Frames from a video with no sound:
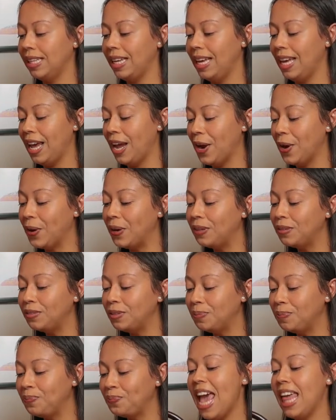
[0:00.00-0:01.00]
take care of.
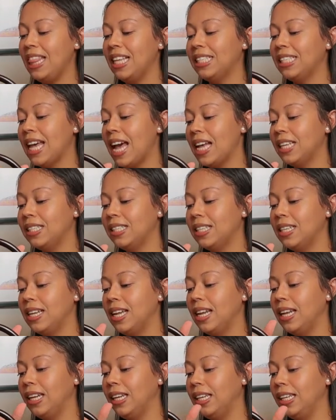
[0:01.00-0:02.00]
And this has the
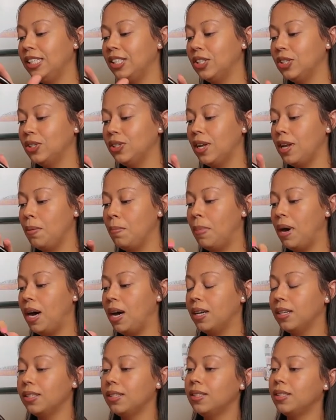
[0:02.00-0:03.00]
lizard
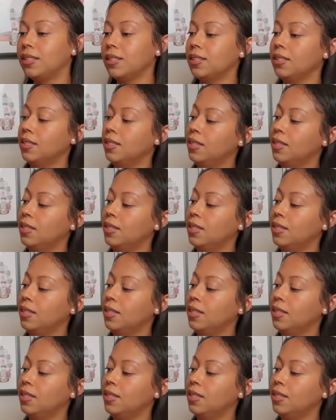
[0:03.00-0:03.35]
embossed